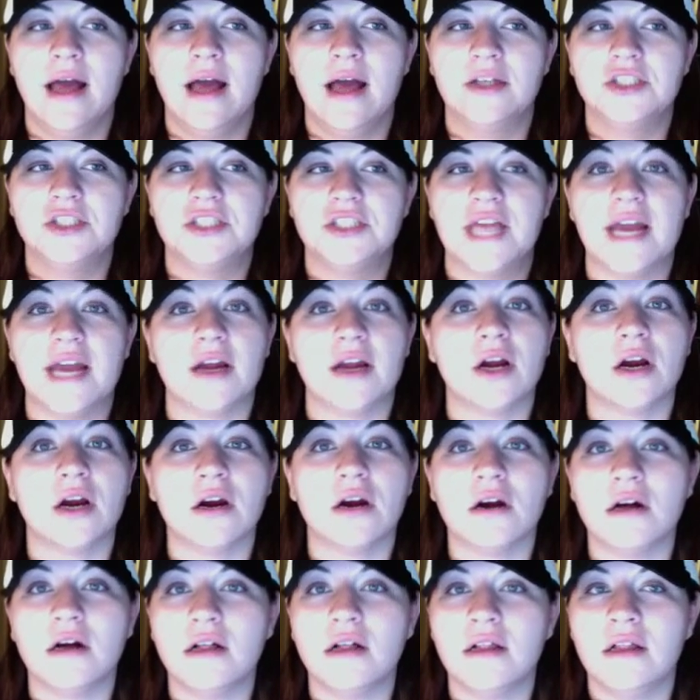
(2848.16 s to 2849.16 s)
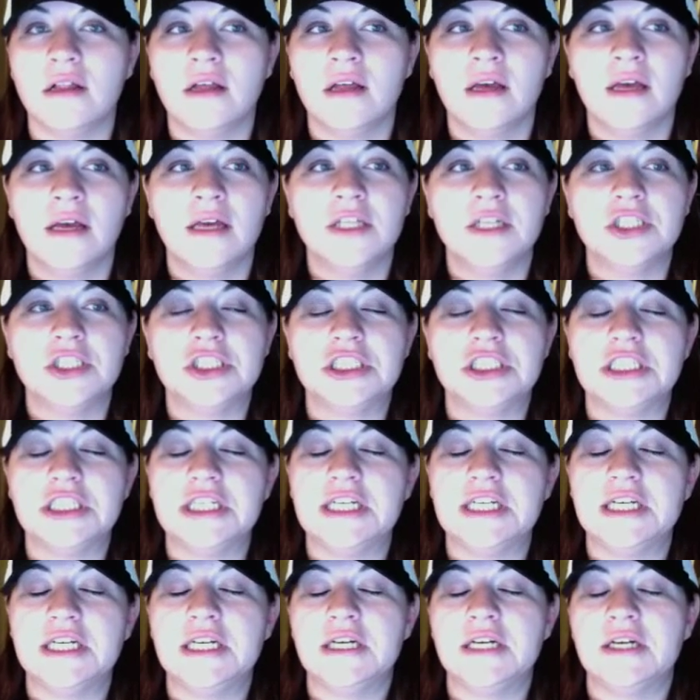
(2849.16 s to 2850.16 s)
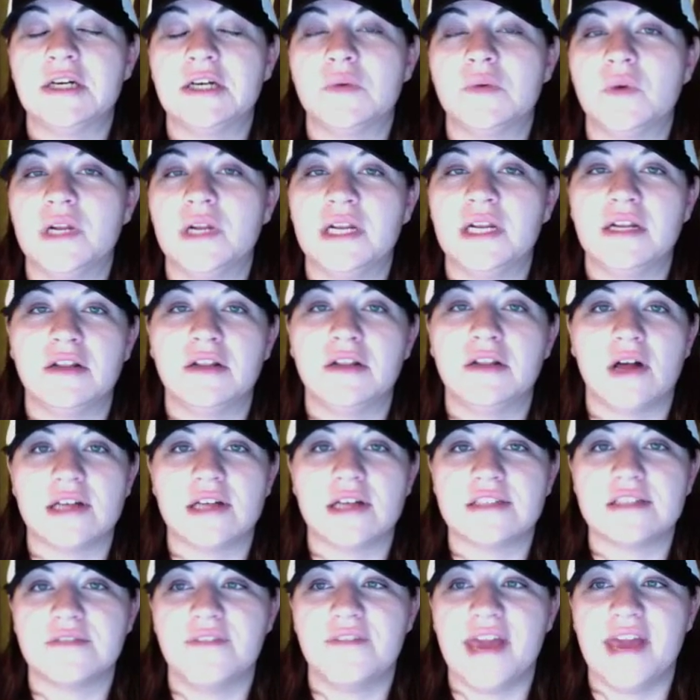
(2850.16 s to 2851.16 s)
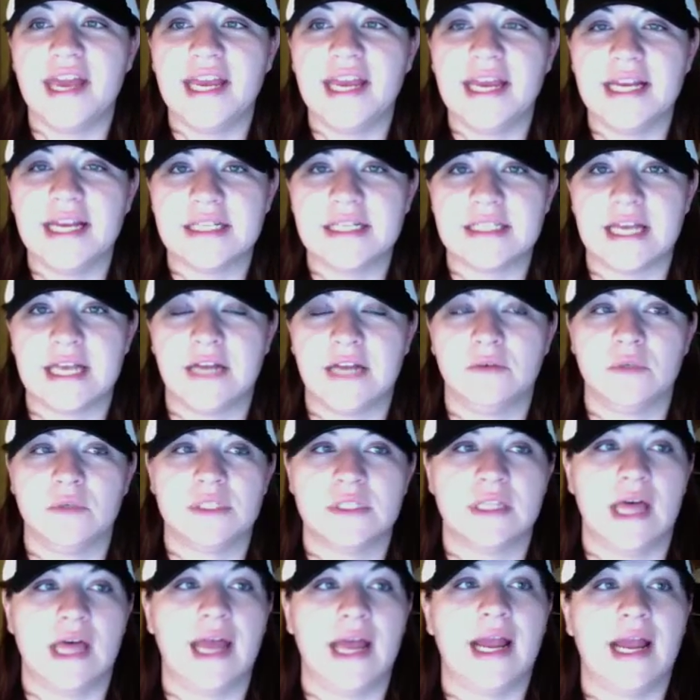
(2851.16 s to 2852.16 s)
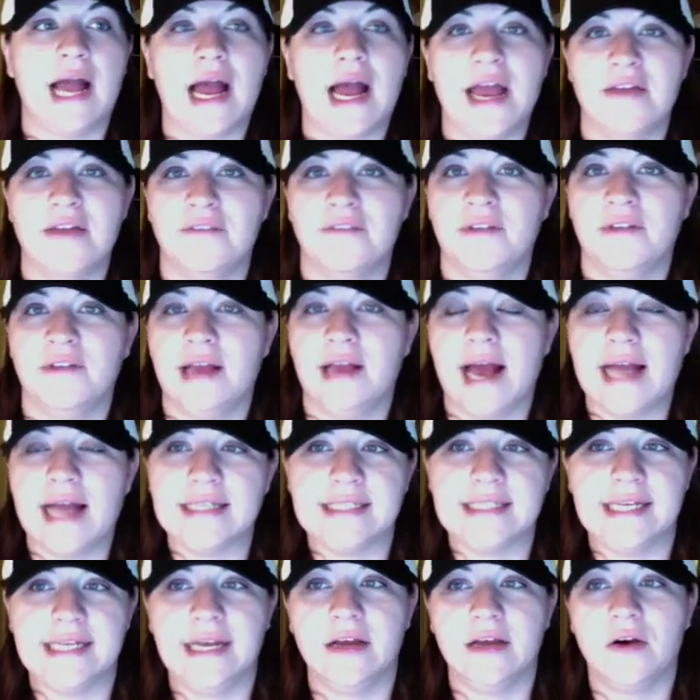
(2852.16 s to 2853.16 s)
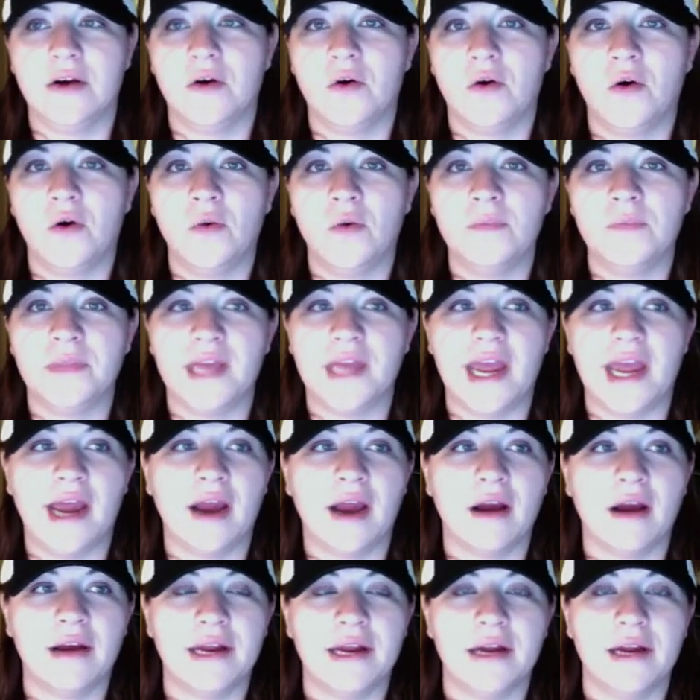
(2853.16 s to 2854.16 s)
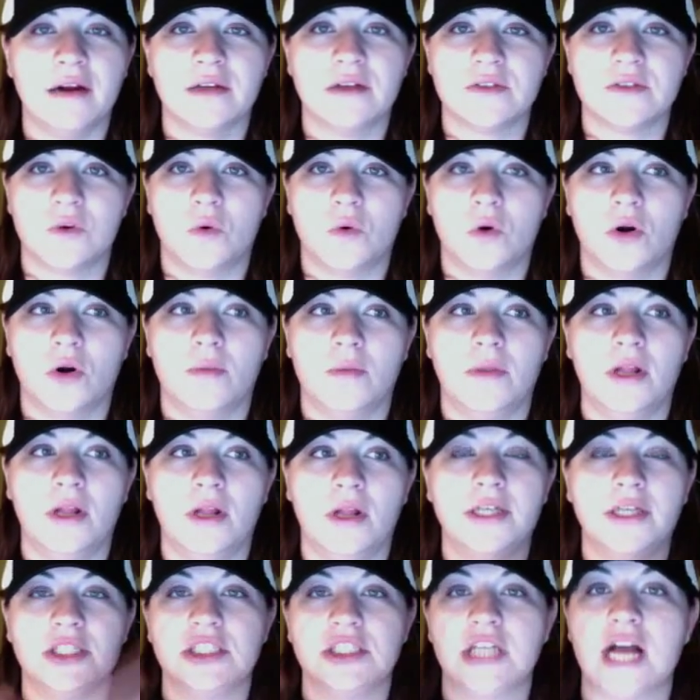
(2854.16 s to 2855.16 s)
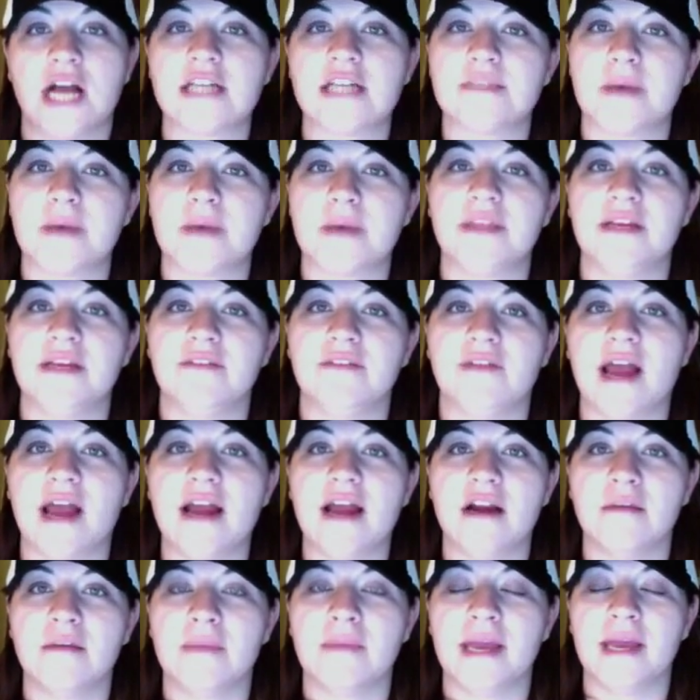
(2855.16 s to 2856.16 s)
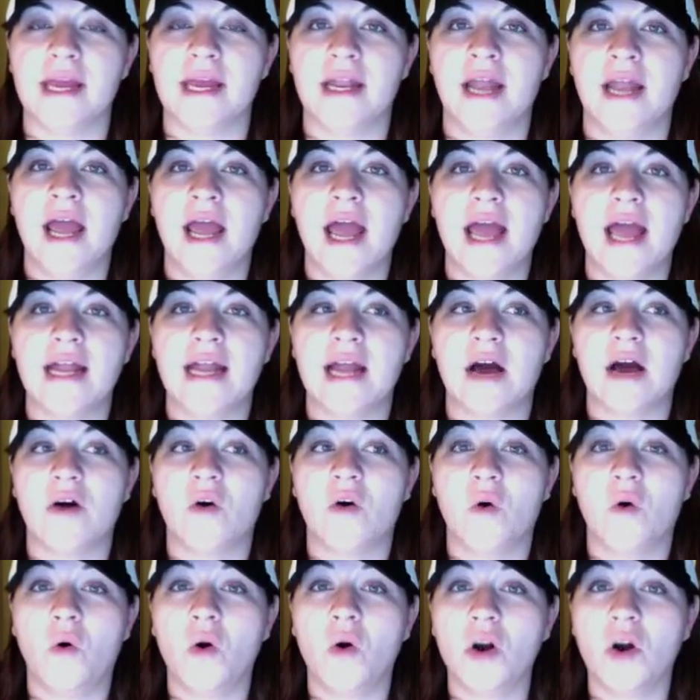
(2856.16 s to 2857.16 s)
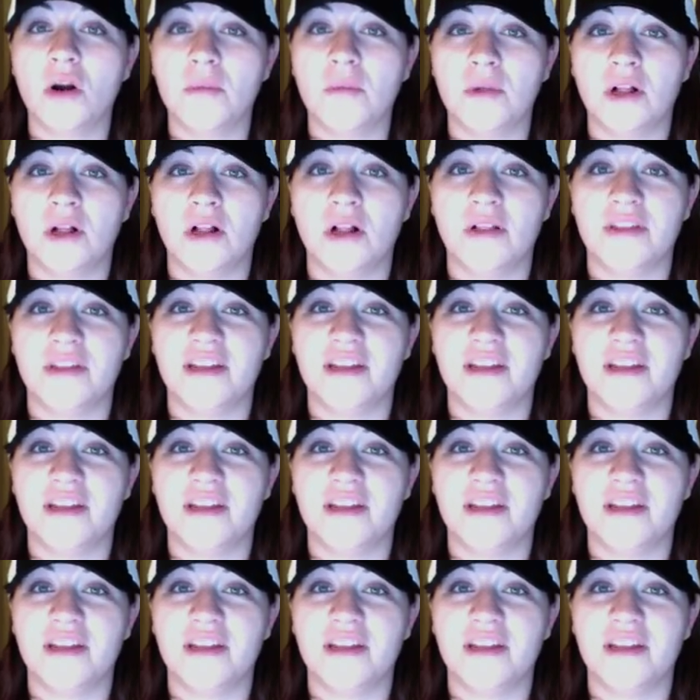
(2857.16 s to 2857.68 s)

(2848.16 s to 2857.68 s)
that girl, she went into Las Vegas and was like, I have got to get home. The air here is horrible. And she talks about the environment and how horrible the